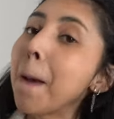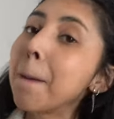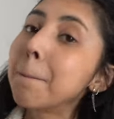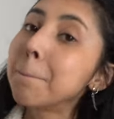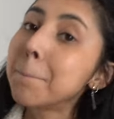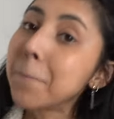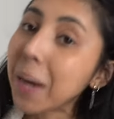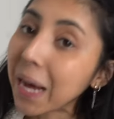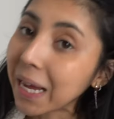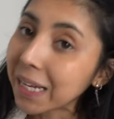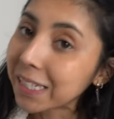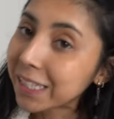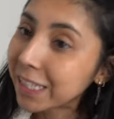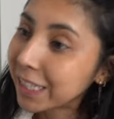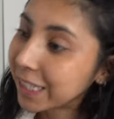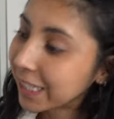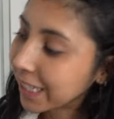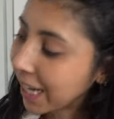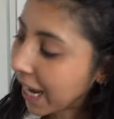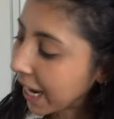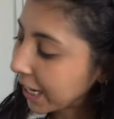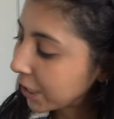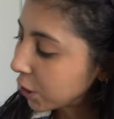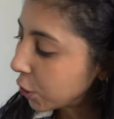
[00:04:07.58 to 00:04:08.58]
But
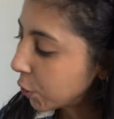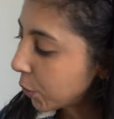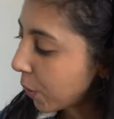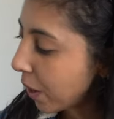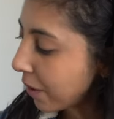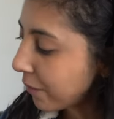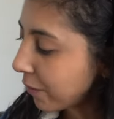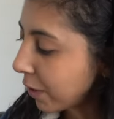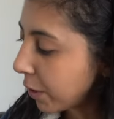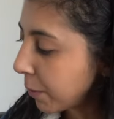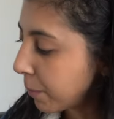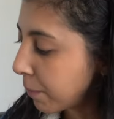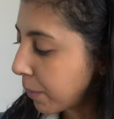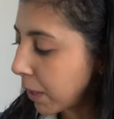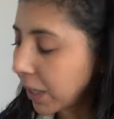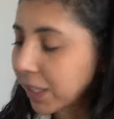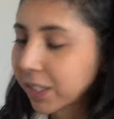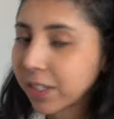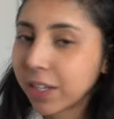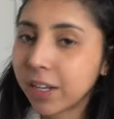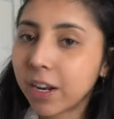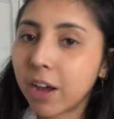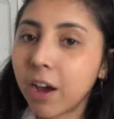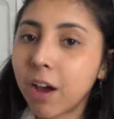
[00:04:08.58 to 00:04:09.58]
I do have an
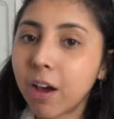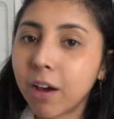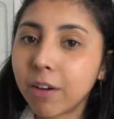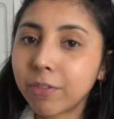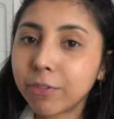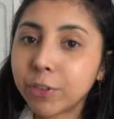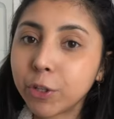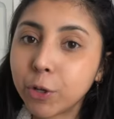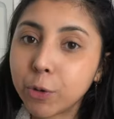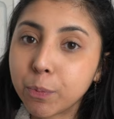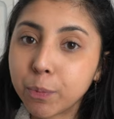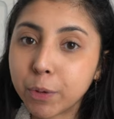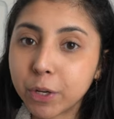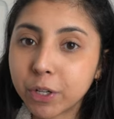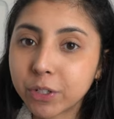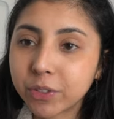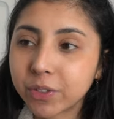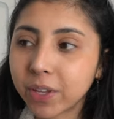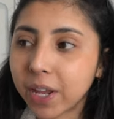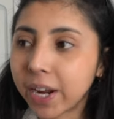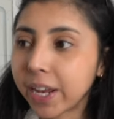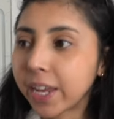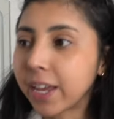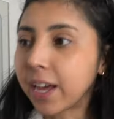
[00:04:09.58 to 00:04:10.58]
unboxing of new books that I